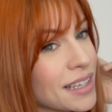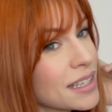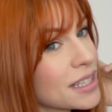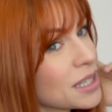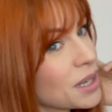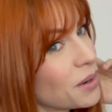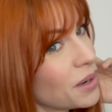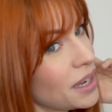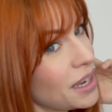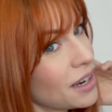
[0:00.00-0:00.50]

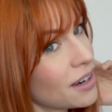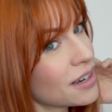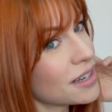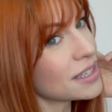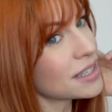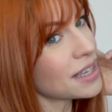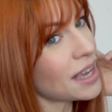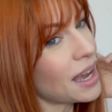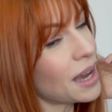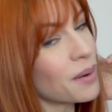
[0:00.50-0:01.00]
So here
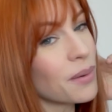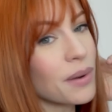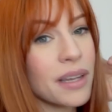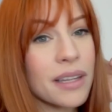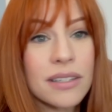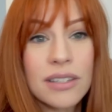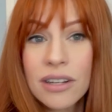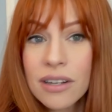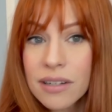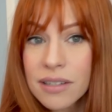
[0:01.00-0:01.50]
is how
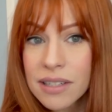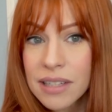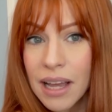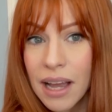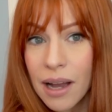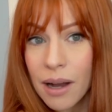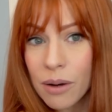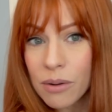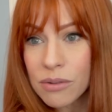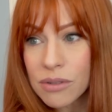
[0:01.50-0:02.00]
it turned
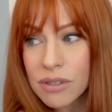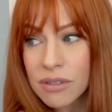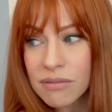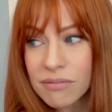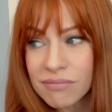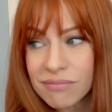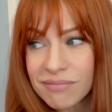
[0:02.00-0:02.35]
out.